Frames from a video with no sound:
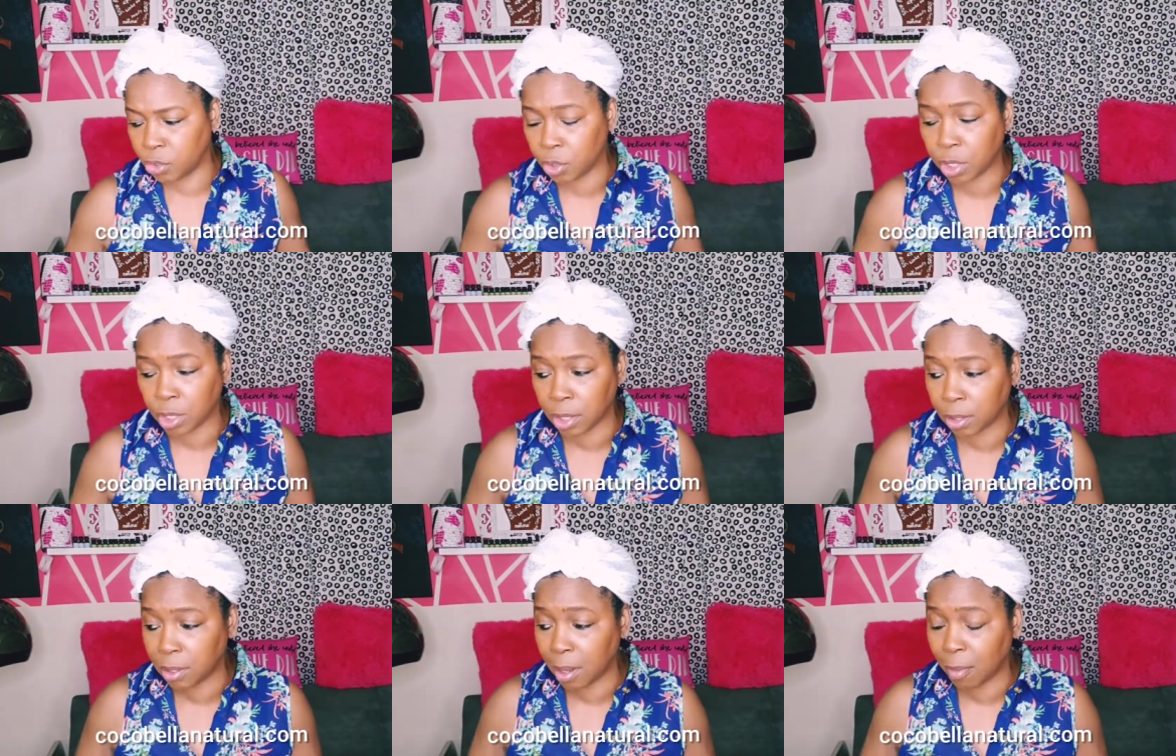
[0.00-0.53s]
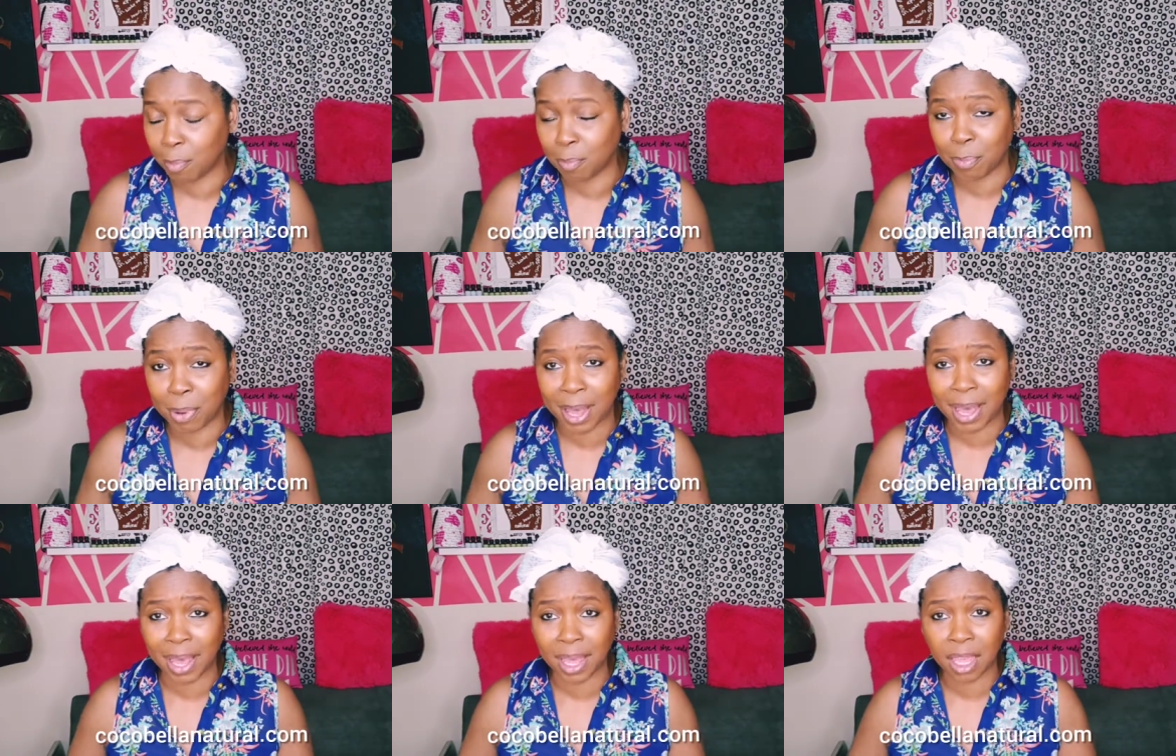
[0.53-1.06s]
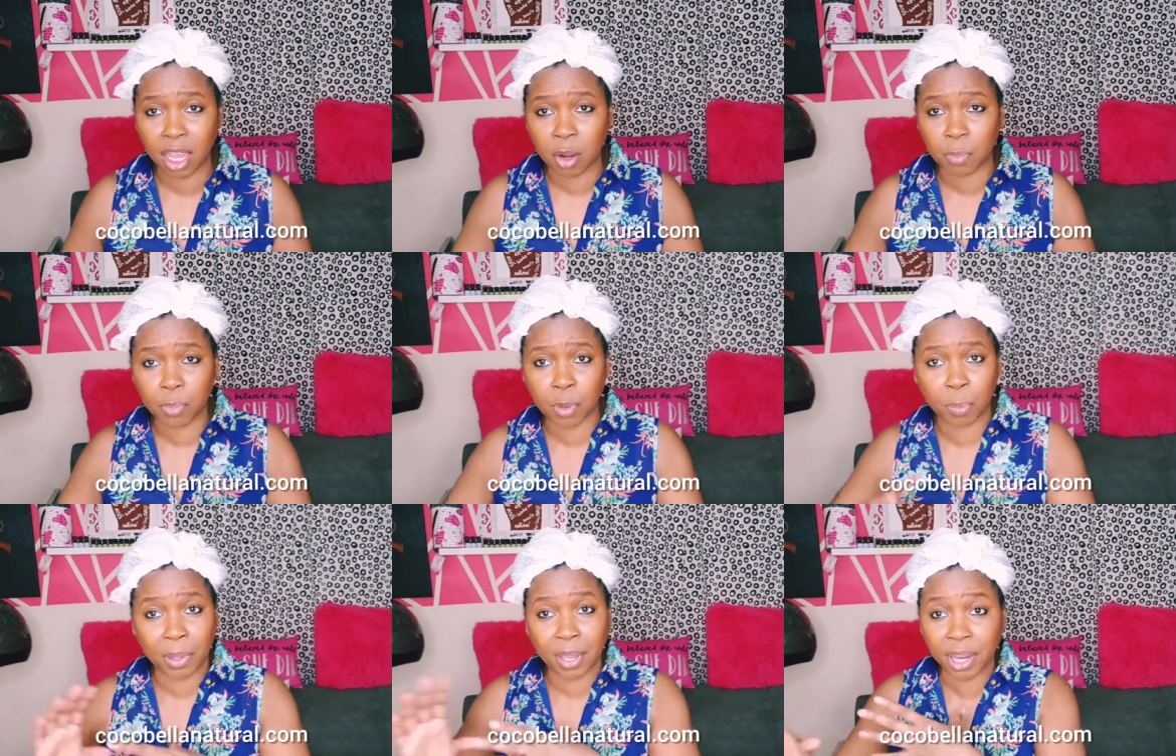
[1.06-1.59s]
You can buy a
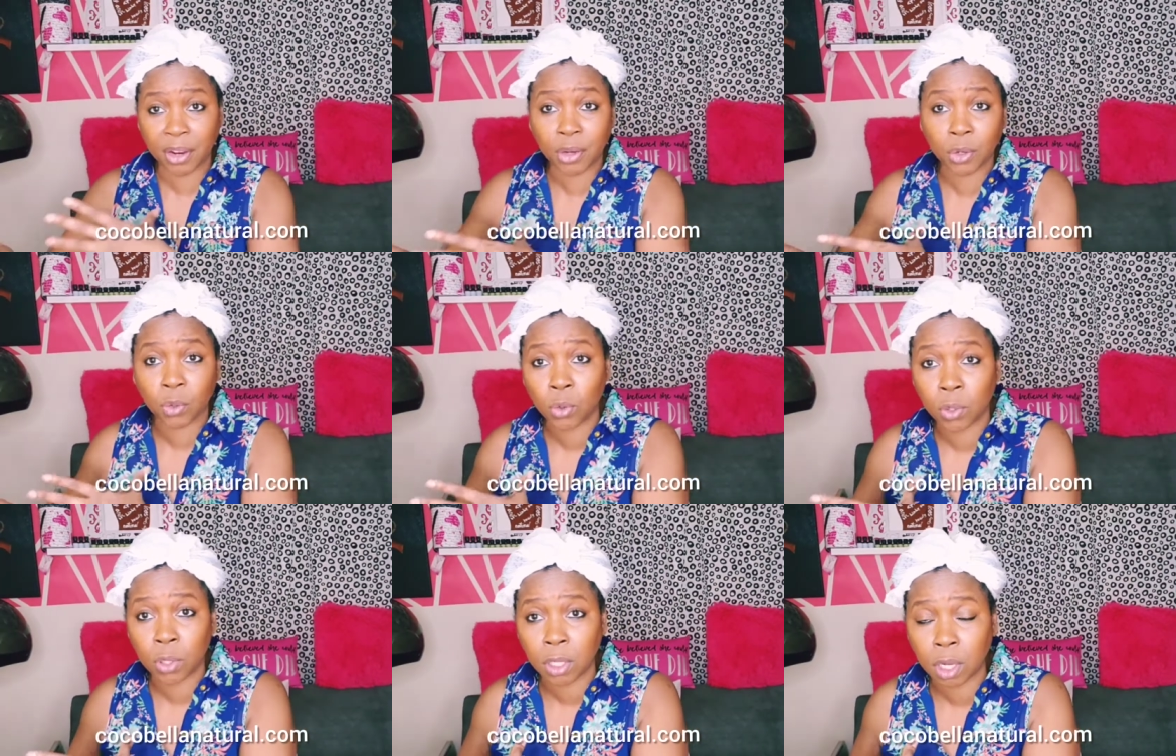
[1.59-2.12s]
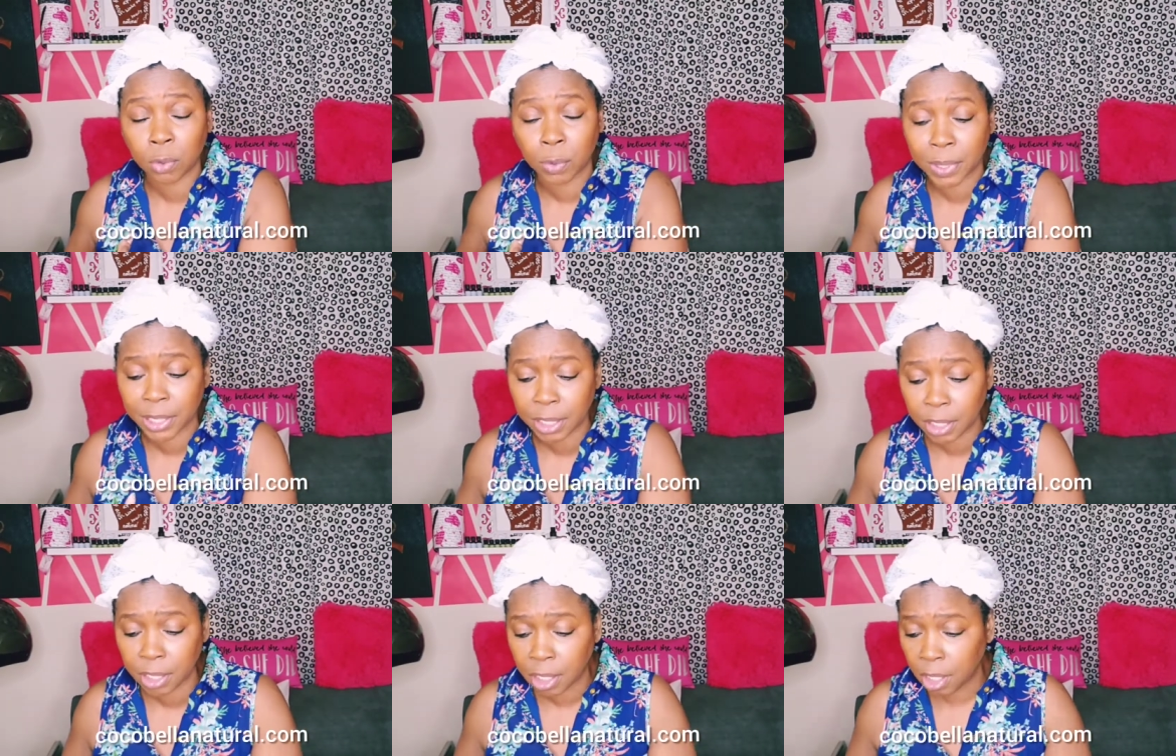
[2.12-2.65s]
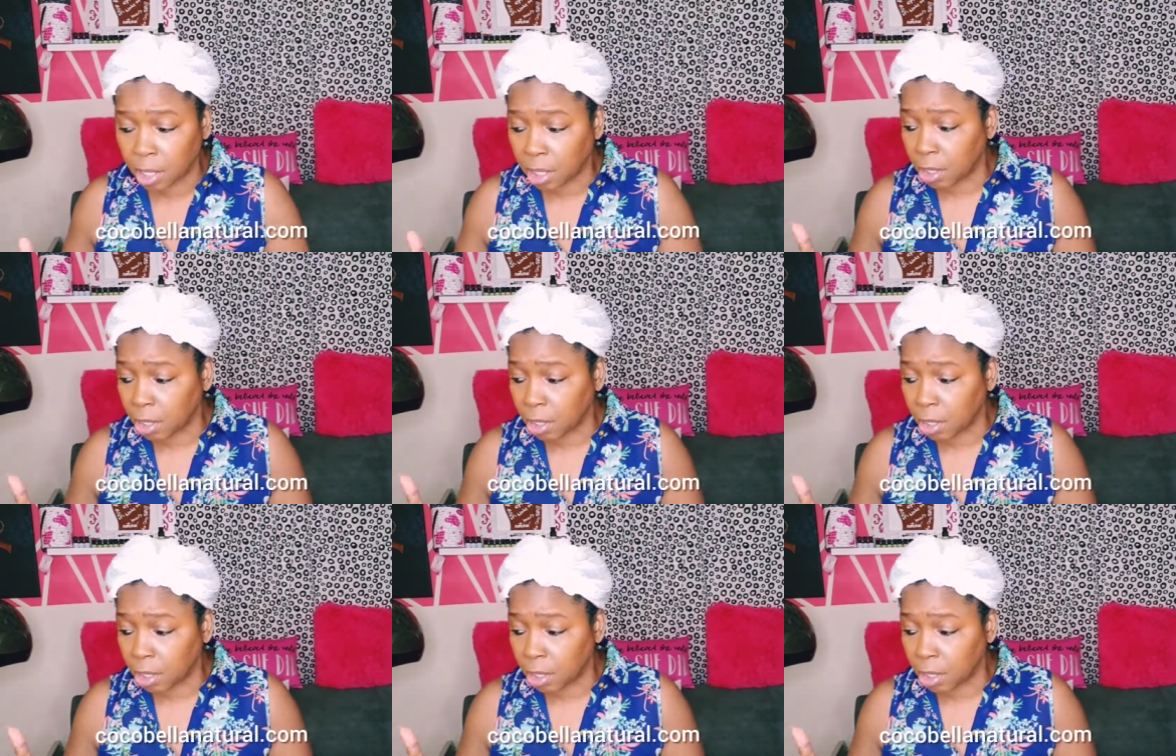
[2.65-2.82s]
prepared oil already.